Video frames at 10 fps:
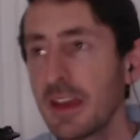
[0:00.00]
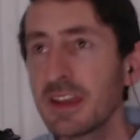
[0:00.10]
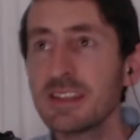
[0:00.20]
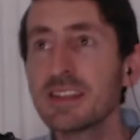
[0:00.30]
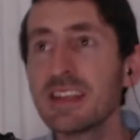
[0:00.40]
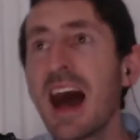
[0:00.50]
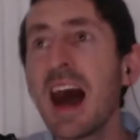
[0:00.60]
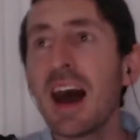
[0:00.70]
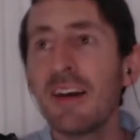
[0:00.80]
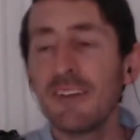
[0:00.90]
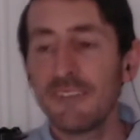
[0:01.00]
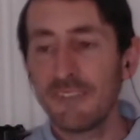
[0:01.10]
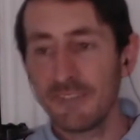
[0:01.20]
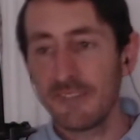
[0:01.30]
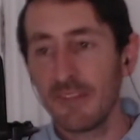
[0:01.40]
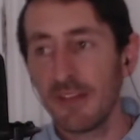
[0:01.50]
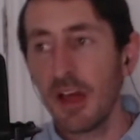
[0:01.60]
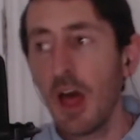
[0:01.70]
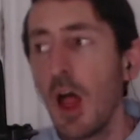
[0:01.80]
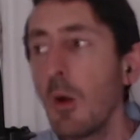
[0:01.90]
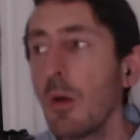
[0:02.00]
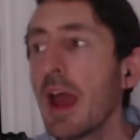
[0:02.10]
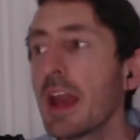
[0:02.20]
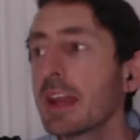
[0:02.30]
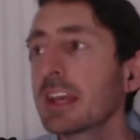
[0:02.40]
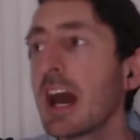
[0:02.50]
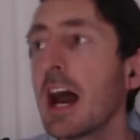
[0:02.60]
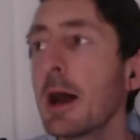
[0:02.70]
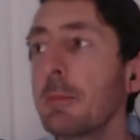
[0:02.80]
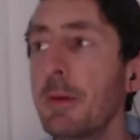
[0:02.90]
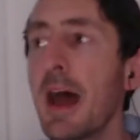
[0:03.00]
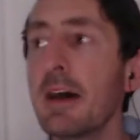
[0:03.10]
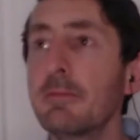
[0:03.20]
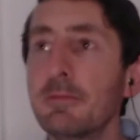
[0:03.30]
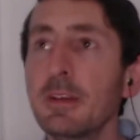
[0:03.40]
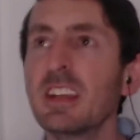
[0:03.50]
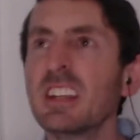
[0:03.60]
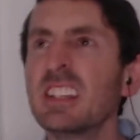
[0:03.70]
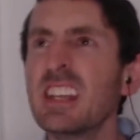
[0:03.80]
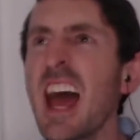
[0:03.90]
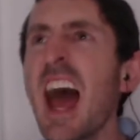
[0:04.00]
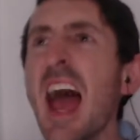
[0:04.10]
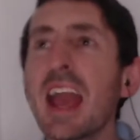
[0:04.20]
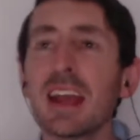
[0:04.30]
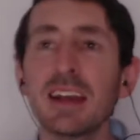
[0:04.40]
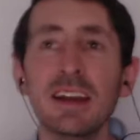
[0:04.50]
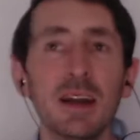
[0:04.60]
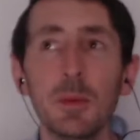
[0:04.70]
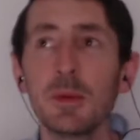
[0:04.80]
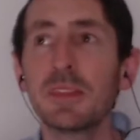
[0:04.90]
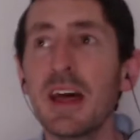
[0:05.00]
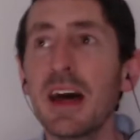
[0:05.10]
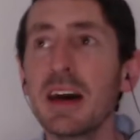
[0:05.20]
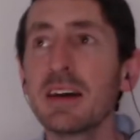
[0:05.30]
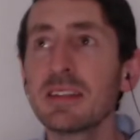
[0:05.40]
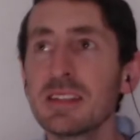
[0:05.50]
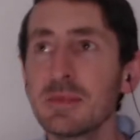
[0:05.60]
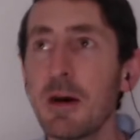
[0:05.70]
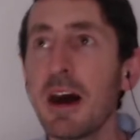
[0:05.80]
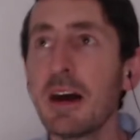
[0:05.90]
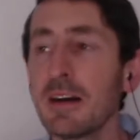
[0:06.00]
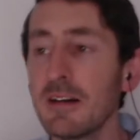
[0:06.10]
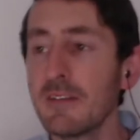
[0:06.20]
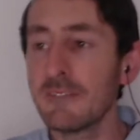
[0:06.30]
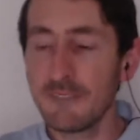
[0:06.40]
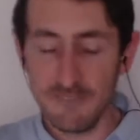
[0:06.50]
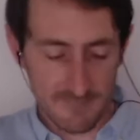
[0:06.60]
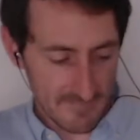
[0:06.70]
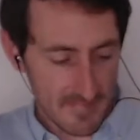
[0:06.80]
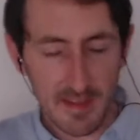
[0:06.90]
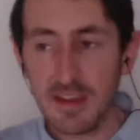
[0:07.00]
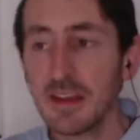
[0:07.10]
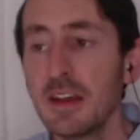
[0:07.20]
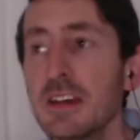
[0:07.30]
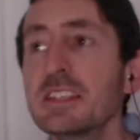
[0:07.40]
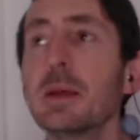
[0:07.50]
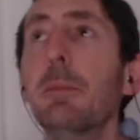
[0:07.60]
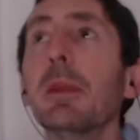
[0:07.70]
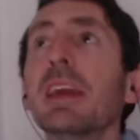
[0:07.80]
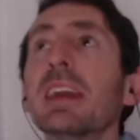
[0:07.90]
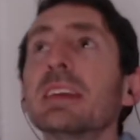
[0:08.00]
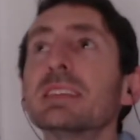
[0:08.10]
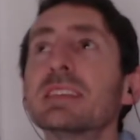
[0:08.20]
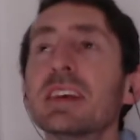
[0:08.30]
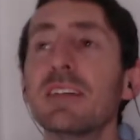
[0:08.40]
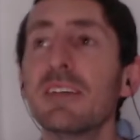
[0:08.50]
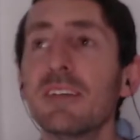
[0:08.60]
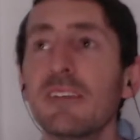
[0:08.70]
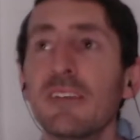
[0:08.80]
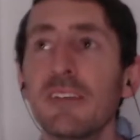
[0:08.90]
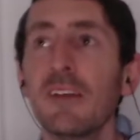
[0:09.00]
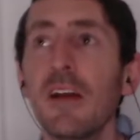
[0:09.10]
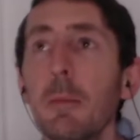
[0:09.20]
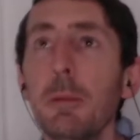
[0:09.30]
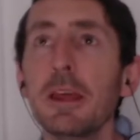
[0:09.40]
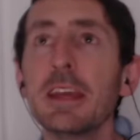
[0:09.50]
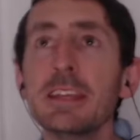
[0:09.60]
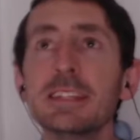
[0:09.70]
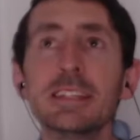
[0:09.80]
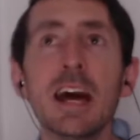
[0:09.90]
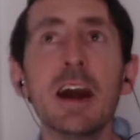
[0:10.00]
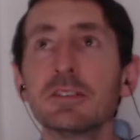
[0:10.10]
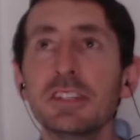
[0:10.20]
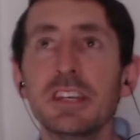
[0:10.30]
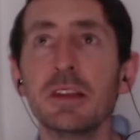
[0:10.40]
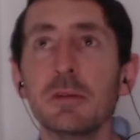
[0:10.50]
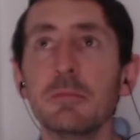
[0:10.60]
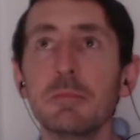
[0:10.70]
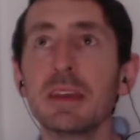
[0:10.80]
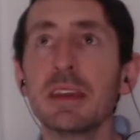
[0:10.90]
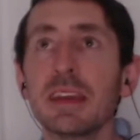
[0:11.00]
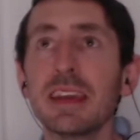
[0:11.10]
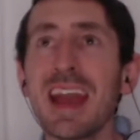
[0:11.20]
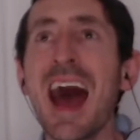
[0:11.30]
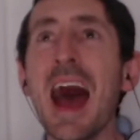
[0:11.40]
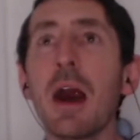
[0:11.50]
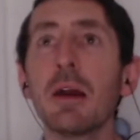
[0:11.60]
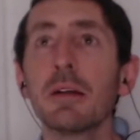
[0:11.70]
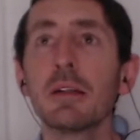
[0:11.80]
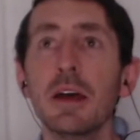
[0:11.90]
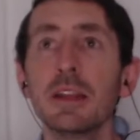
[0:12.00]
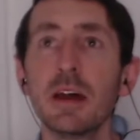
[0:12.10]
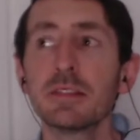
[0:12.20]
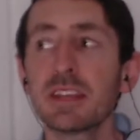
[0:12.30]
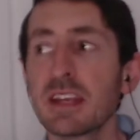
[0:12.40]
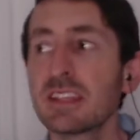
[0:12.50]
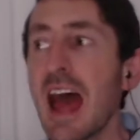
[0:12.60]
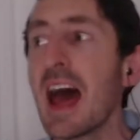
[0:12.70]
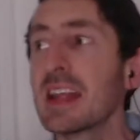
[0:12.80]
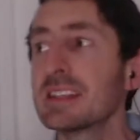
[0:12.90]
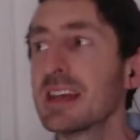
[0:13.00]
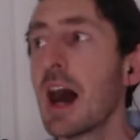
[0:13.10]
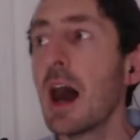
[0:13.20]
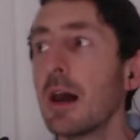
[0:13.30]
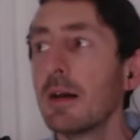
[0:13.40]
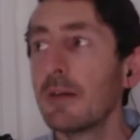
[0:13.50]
'Cause I wake up every day without a smile. So please, please don't chew me out. Don't touch that doll.